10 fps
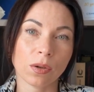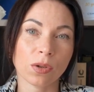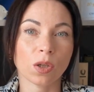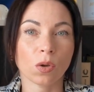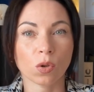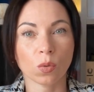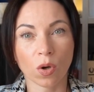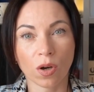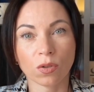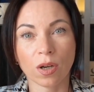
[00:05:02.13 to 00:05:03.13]
Zoho
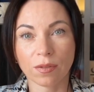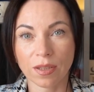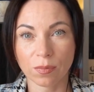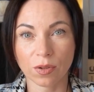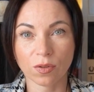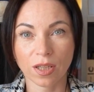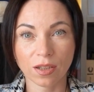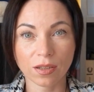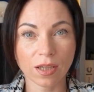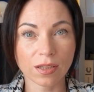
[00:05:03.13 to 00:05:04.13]
WorkDrive has been
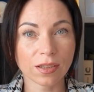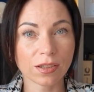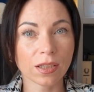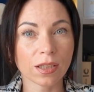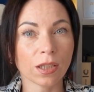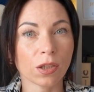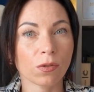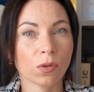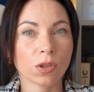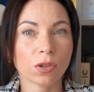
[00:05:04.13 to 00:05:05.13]
recognized as a leader
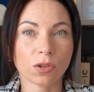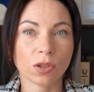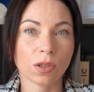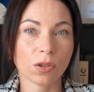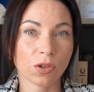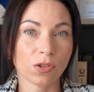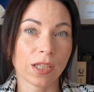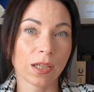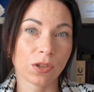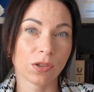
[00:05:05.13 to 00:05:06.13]
for the third
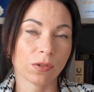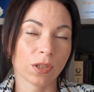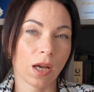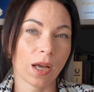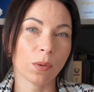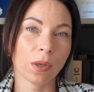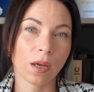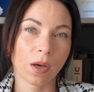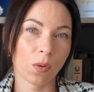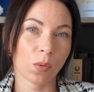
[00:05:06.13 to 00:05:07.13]
consecutive time,
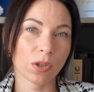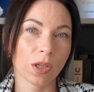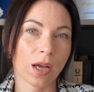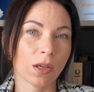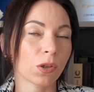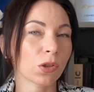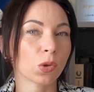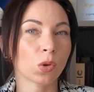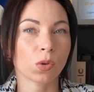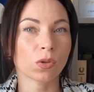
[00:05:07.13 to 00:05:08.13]
which
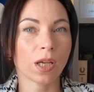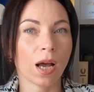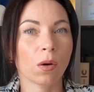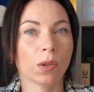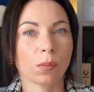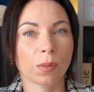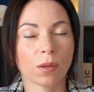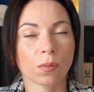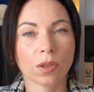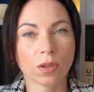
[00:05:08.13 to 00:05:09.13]
underscores our
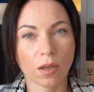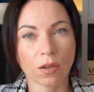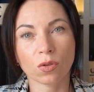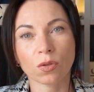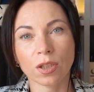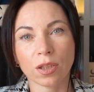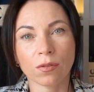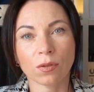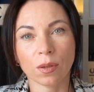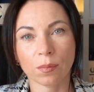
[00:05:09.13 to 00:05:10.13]
commitment to
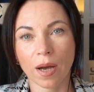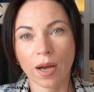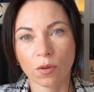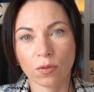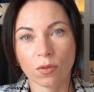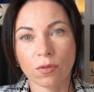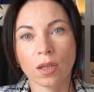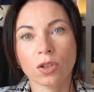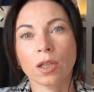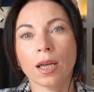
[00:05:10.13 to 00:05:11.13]
delivering powerful
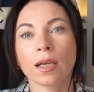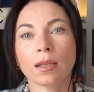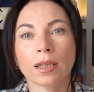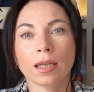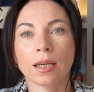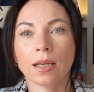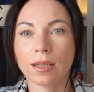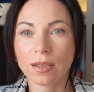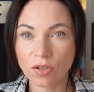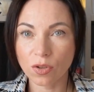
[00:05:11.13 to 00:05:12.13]
functionality,
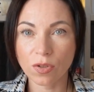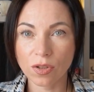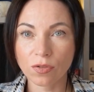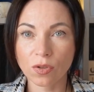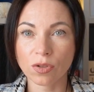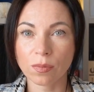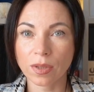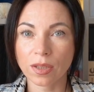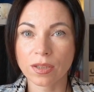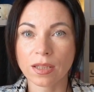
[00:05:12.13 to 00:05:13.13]
intuitive
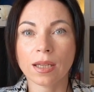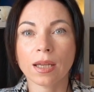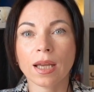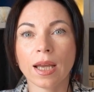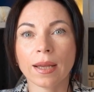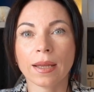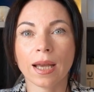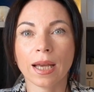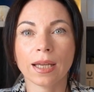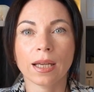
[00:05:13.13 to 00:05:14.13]
usability, and
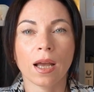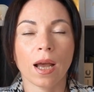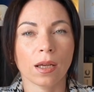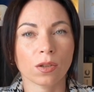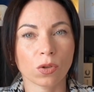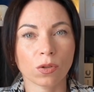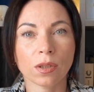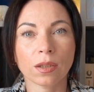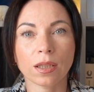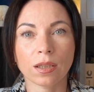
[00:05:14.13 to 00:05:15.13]

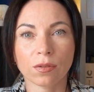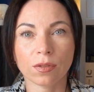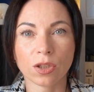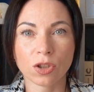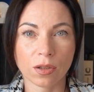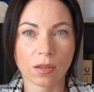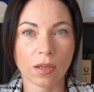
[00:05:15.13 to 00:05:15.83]
AI-driven innovation.